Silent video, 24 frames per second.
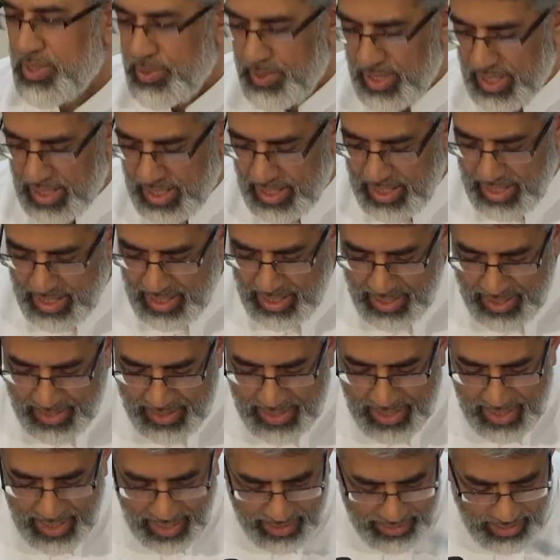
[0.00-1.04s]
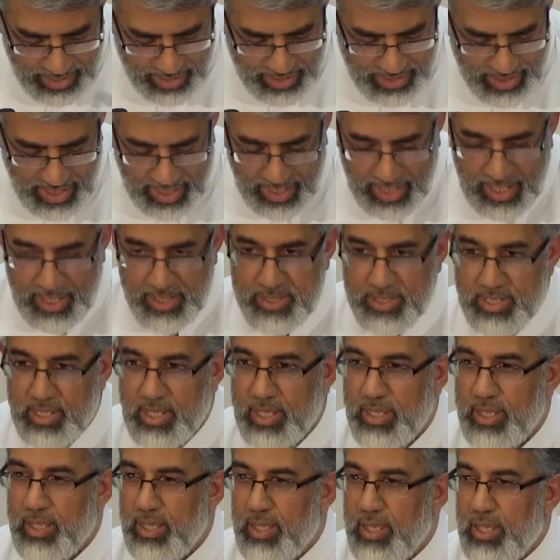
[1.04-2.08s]
doing. The other thing is,
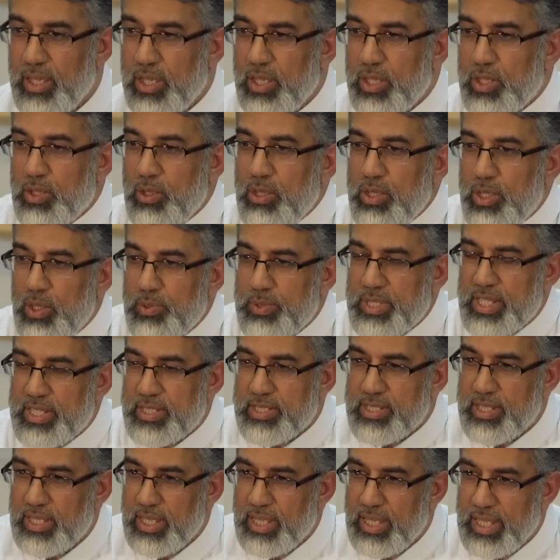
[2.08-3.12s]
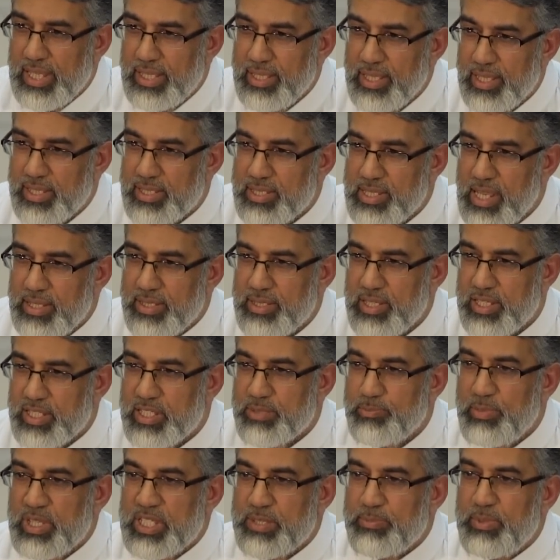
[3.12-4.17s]
you'll notice in this
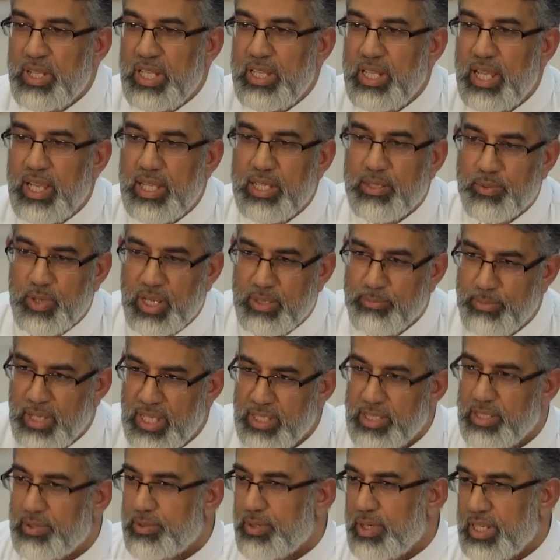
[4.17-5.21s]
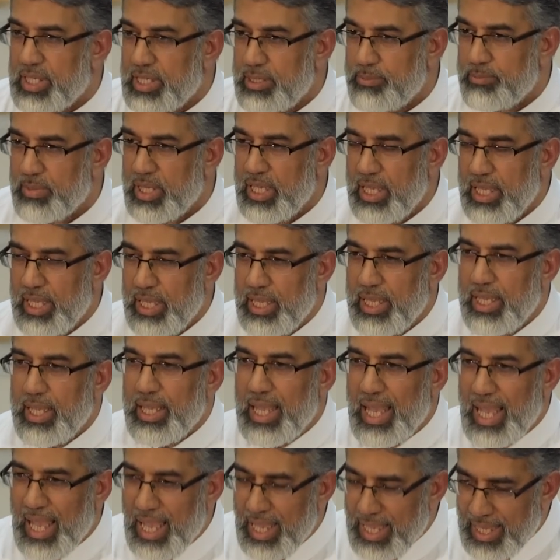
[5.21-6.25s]
sentence, Bismillahir Rahmanir Rahim.
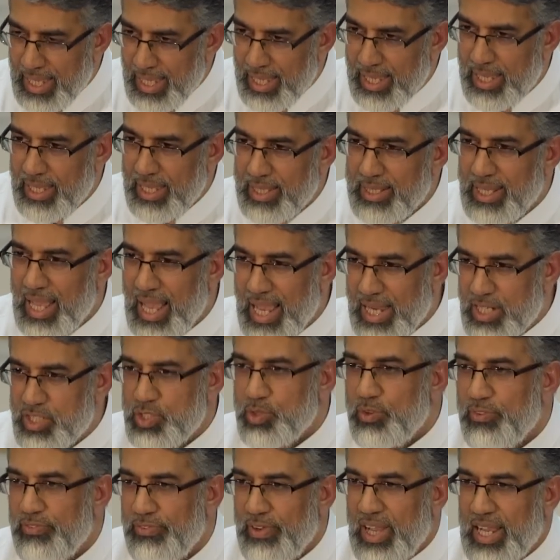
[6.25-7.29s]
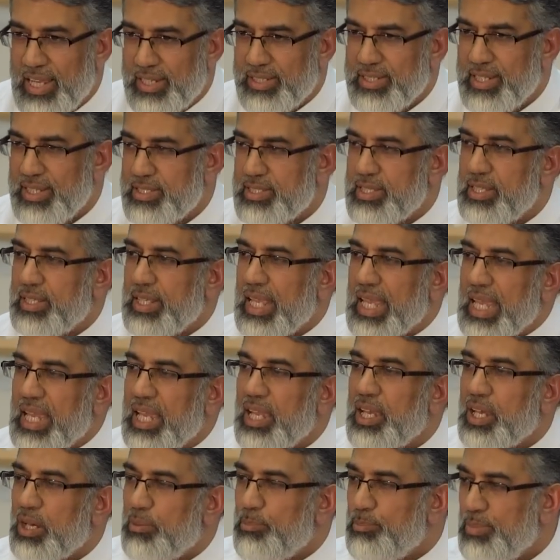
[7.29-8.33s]
In actual fact, it's an
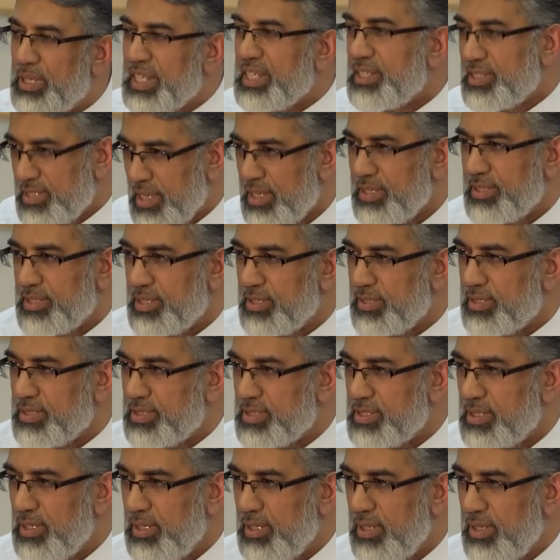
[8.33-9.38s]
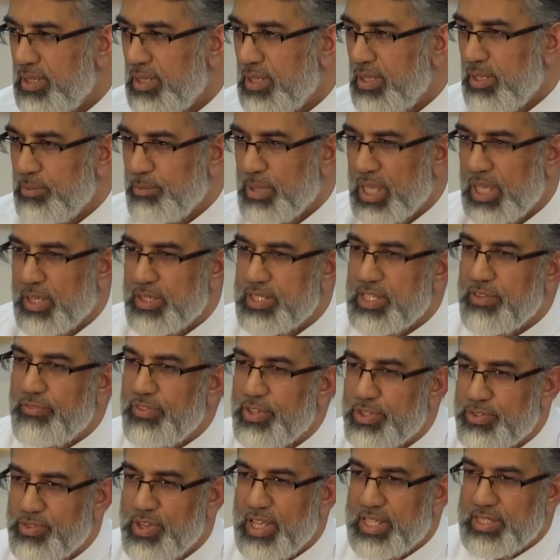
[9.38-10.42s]
incomplete sentence. Because if
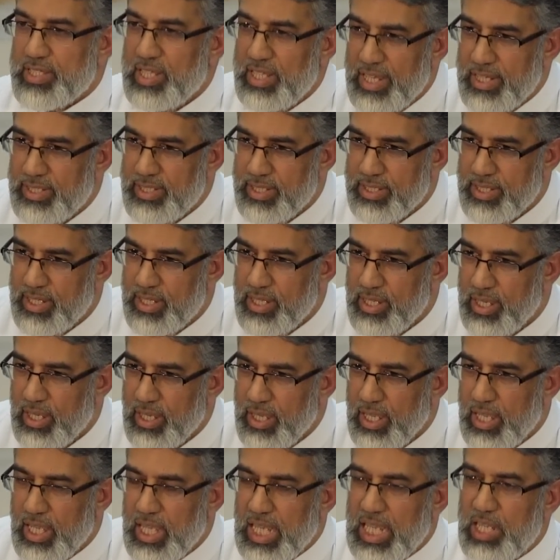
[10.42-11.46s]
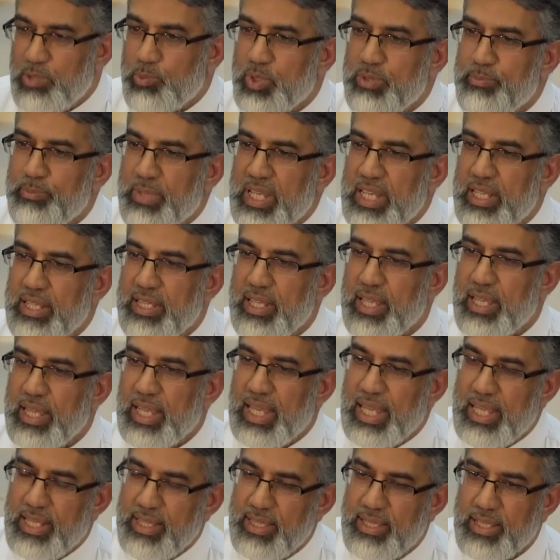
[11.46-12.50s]
you translated it, it would mean
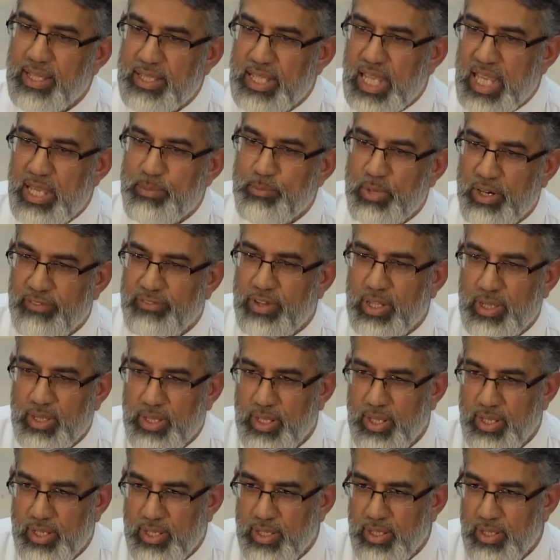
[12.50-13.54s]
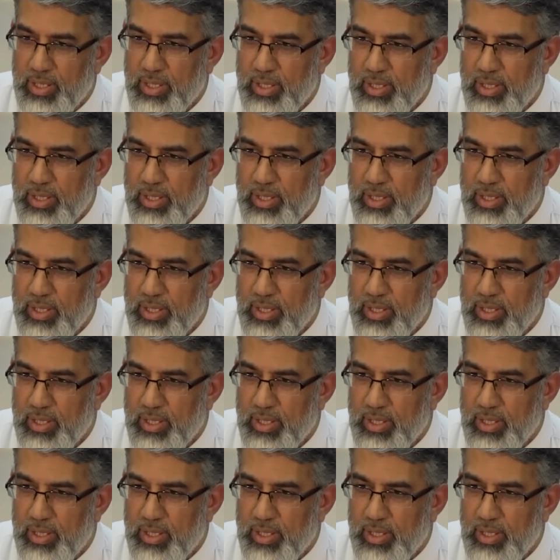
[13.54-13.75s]
in the name of Allah.